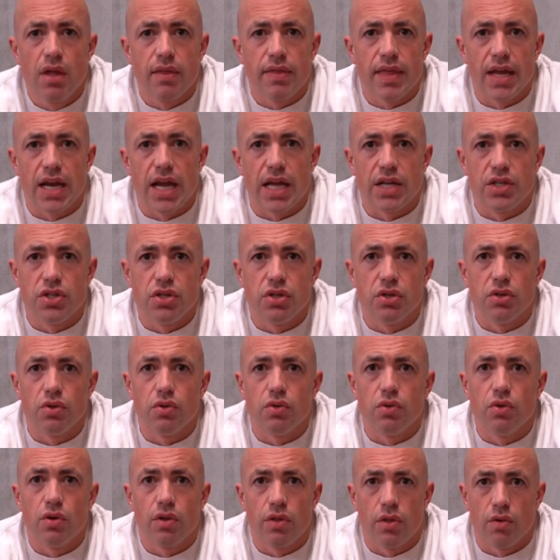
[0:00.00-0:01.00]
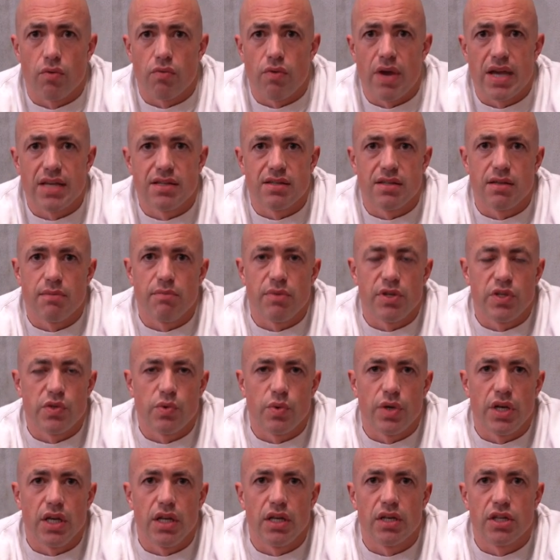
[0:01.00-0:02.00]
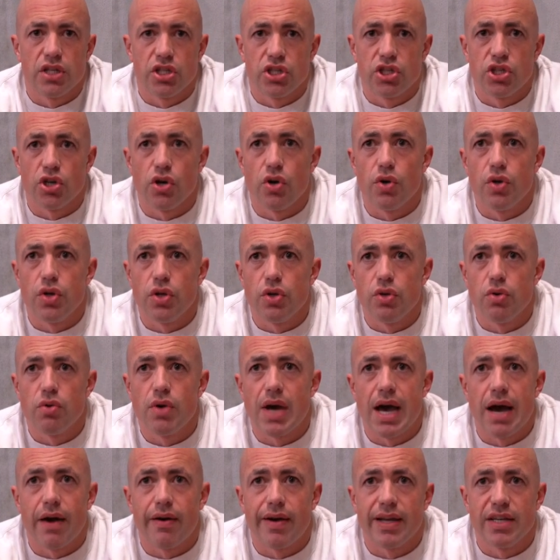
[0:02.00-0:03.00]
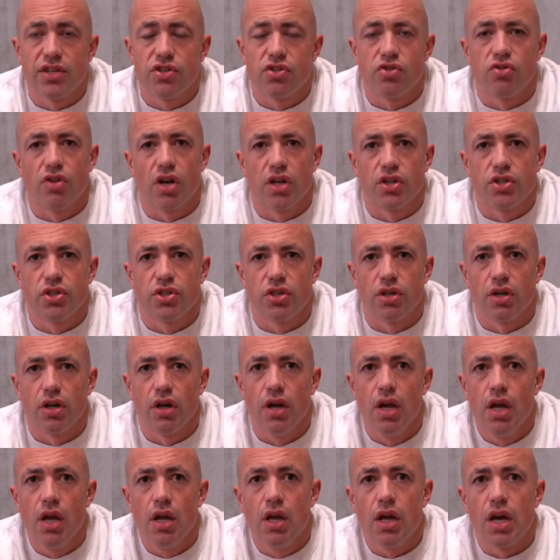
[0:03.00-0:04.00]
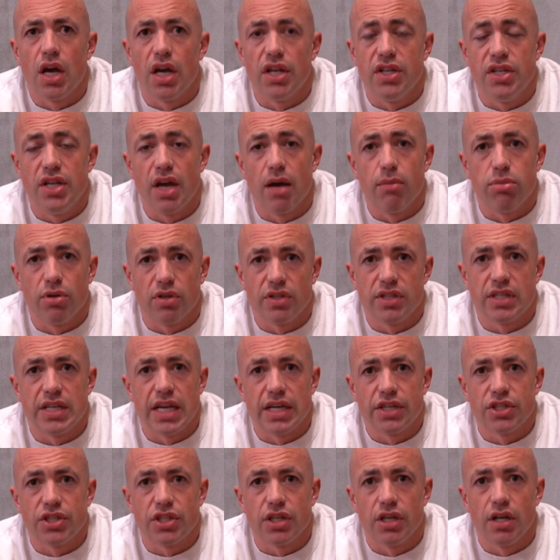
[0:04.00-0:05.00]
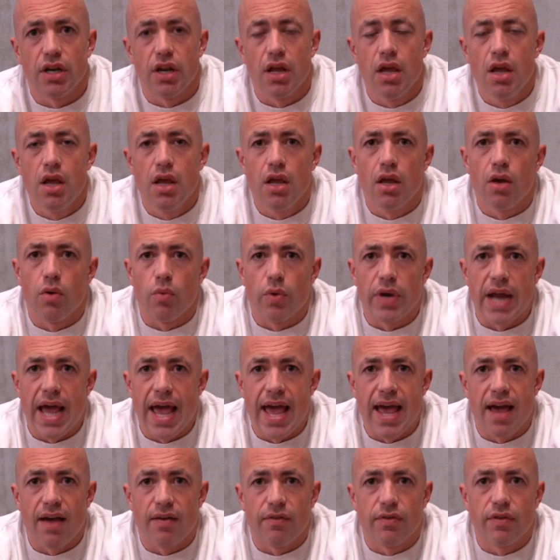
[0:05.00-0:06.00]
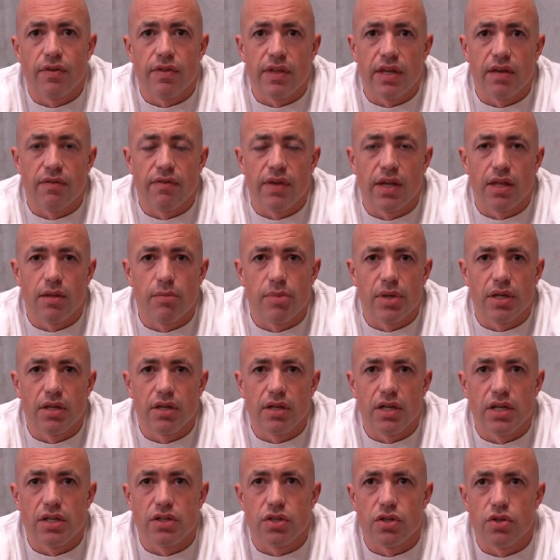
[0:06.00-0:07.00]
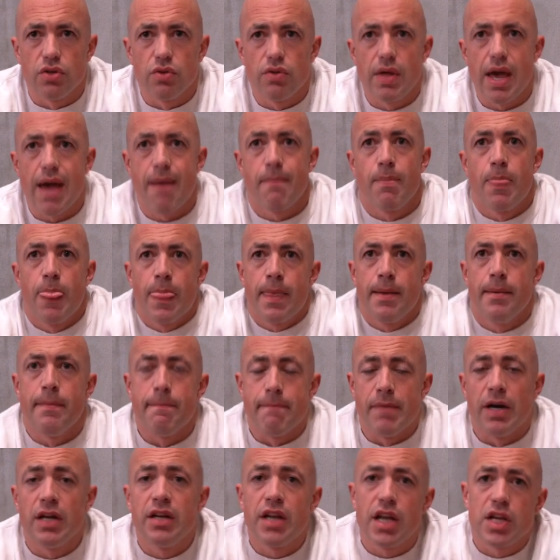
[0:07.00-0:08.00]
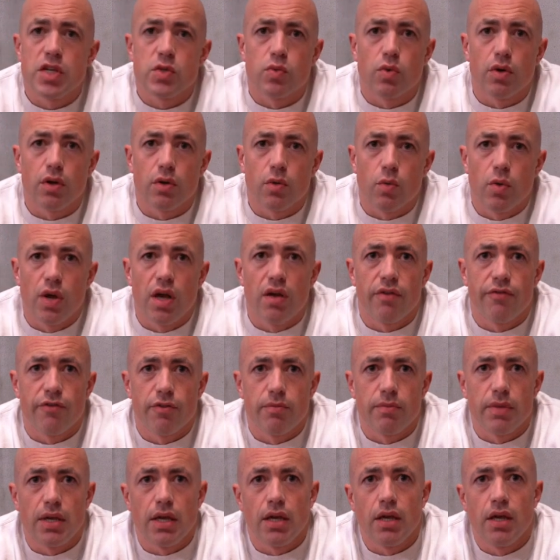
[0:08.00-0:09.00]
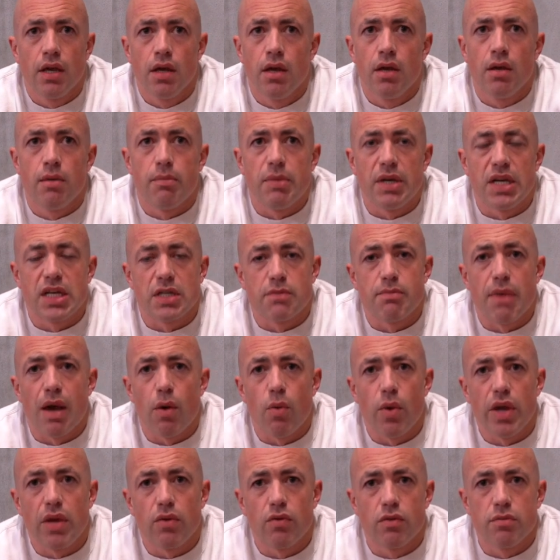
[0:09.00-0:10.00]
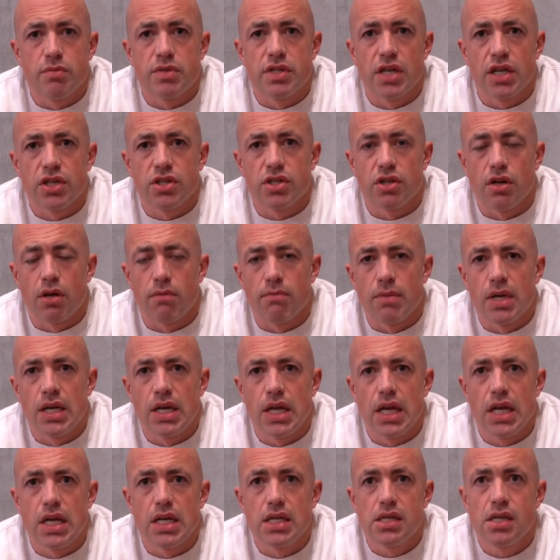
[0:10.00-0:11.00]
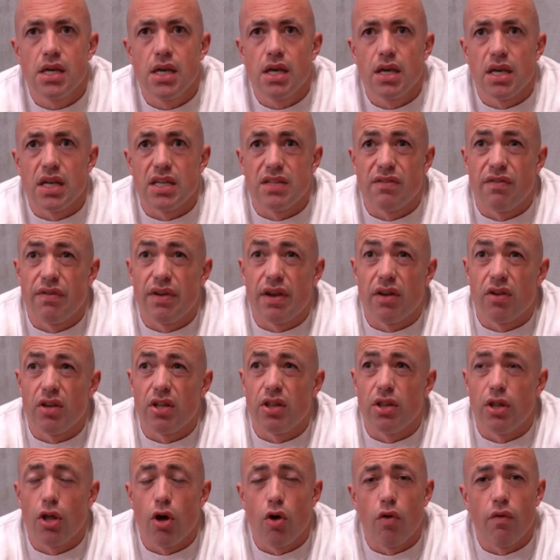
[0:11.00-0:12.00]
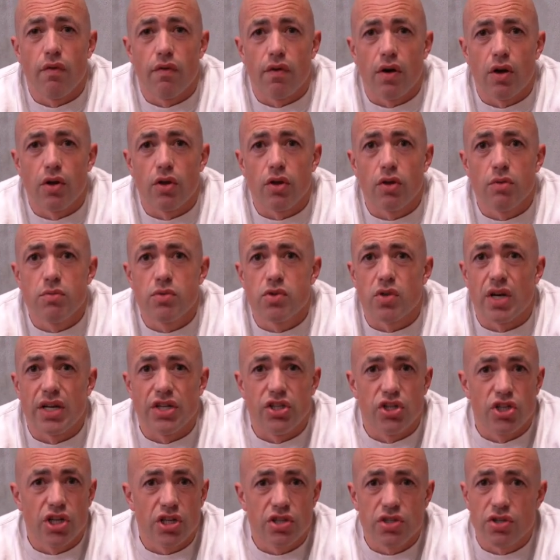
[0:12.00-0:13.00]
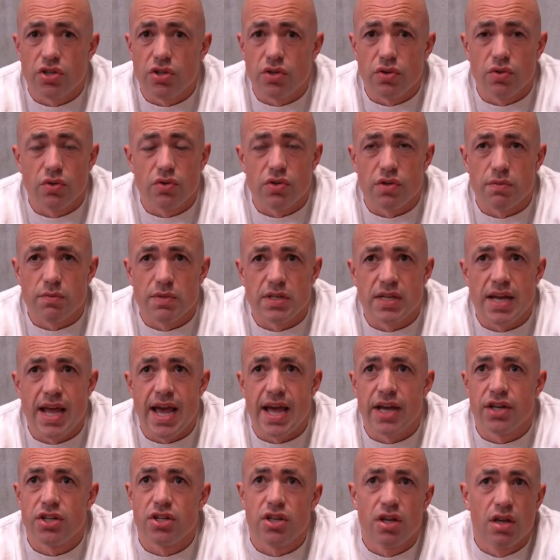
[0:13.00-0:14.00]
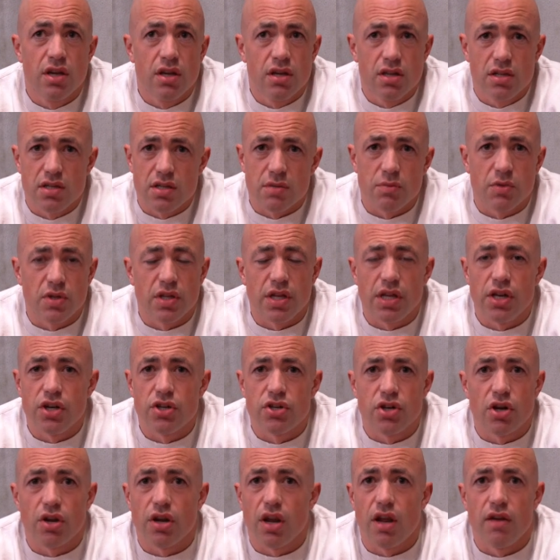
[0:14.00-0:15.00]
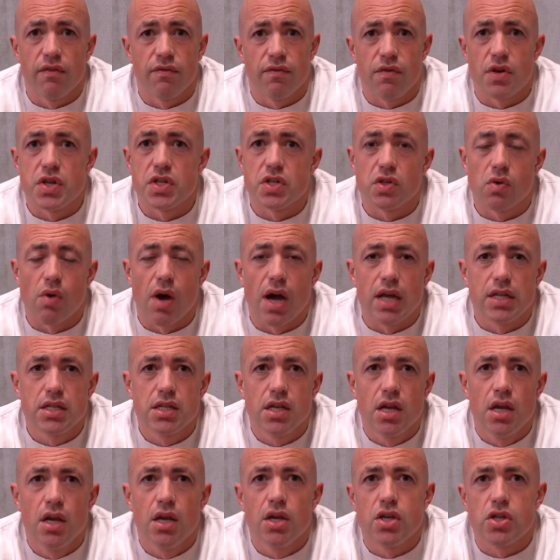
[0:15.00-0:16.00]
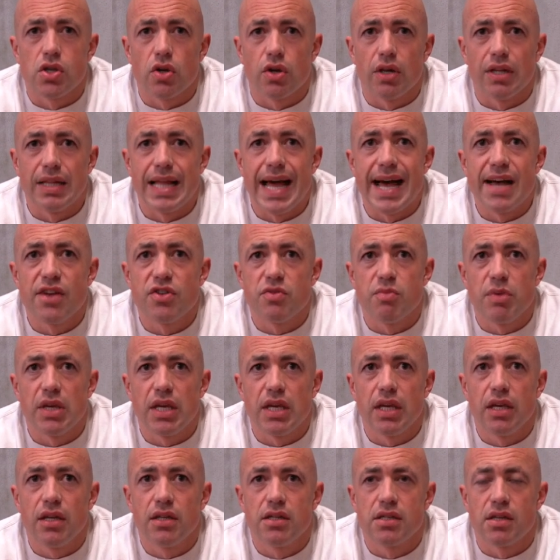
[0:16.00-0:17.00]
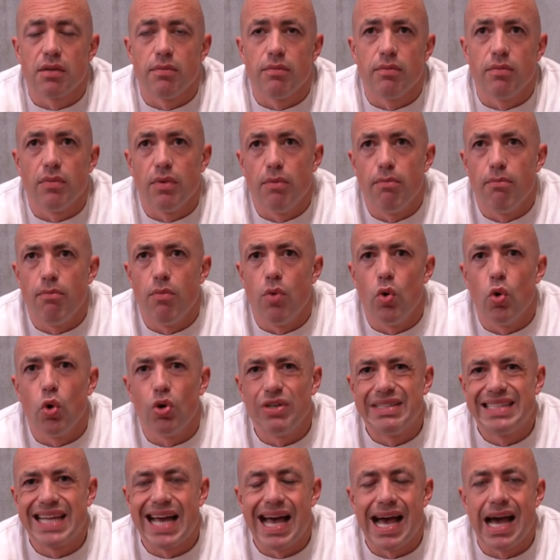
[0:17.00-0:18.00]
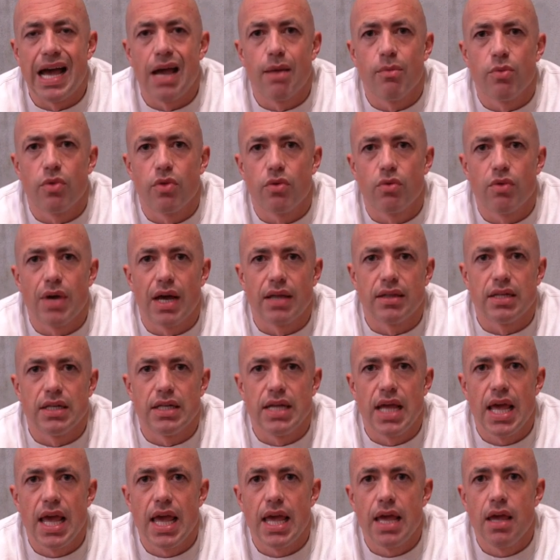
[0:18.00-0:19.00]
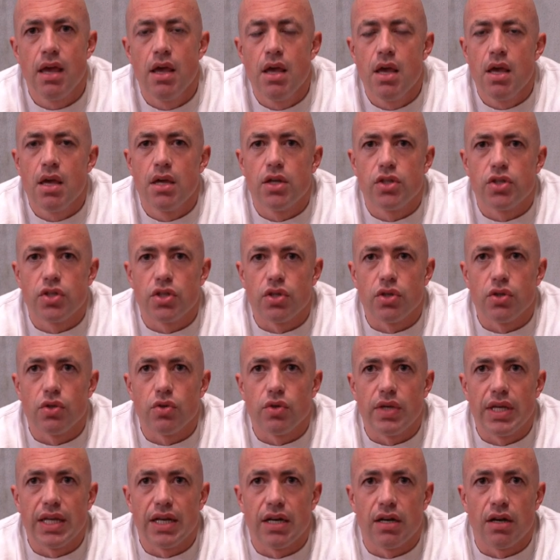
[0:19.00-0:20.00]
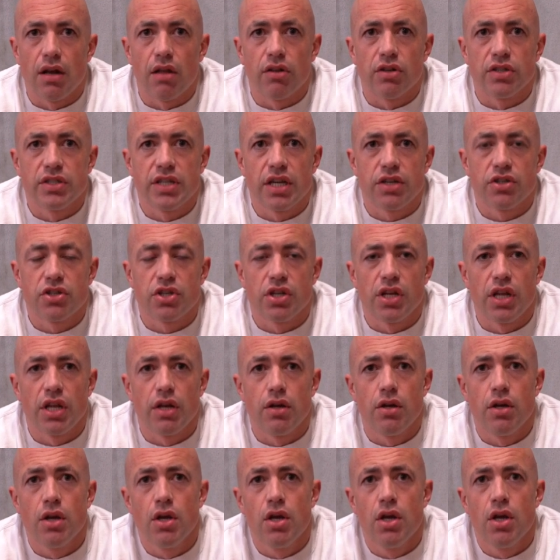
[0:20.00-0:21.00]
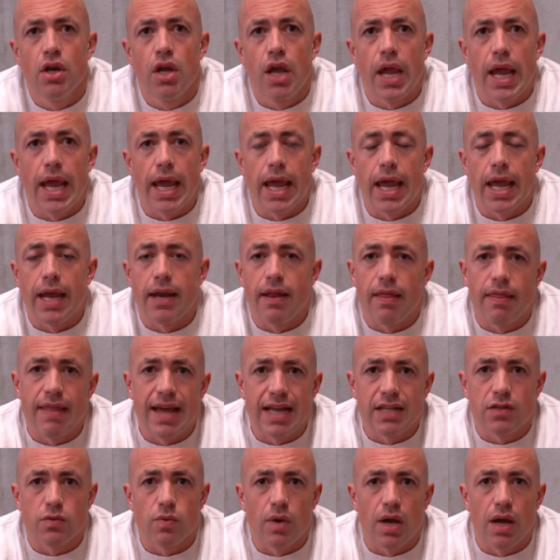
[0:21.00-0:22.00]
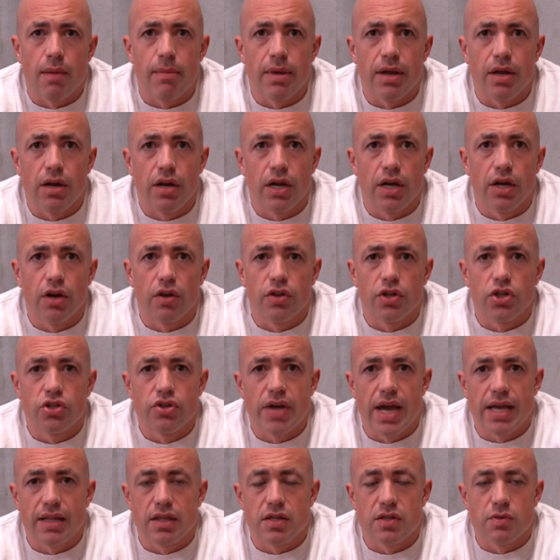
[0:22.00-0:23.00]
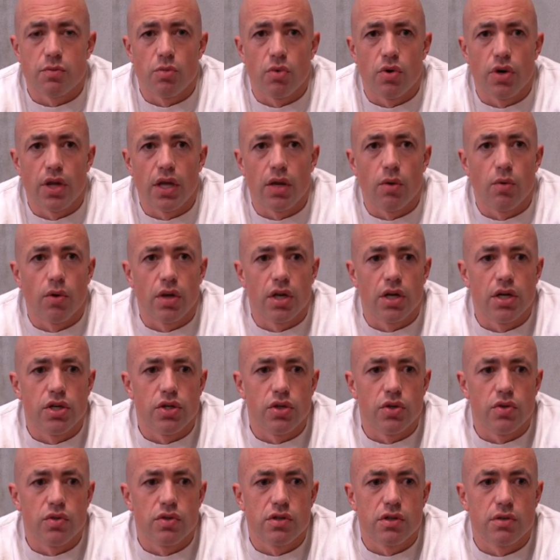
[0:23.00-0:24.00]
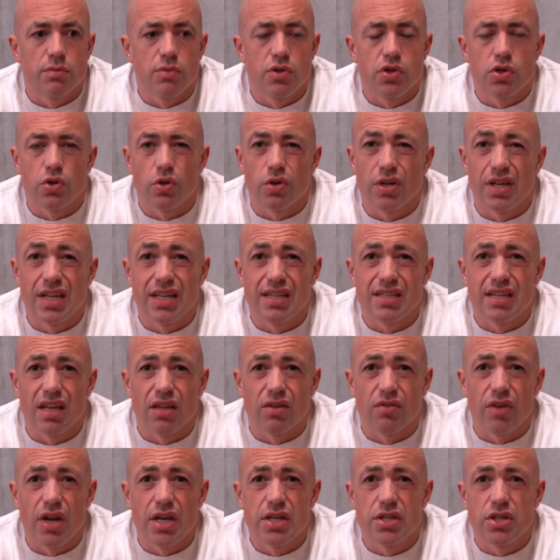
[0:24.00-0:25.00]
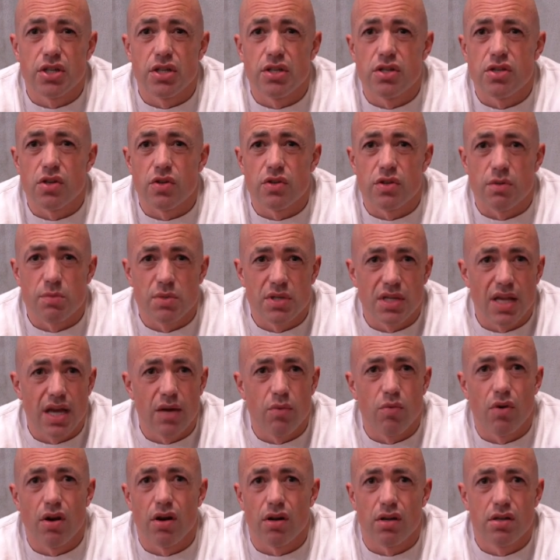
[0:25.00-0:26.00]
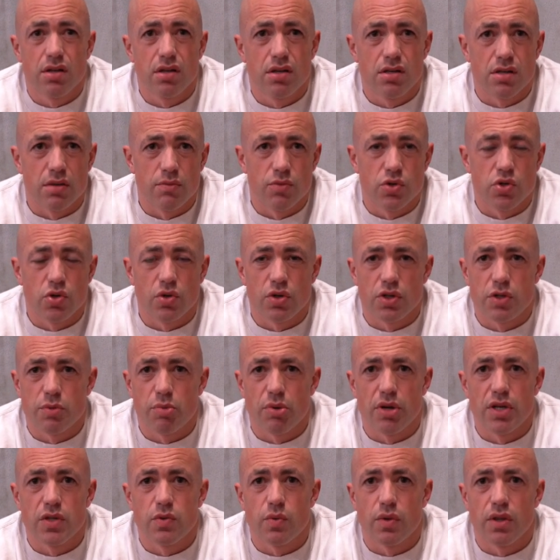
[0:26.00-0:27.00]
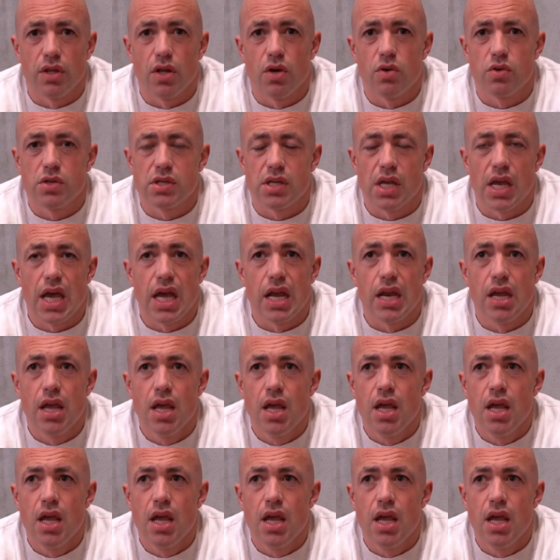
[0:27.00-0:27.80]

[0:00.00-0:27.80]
that I do, the rest in between, to show you how I structure a double session when I have the availability to do that. Mondays work well for me because my weight room session on Mondays is very low volume. So I just do some snatch, some clean and jerk, and front squats. So it allows me some more time throughout the day to get another session in. And that's why I'm here on the track this morning. We're gonna do some short acceleration, so some sled work, some short sprints with no sled.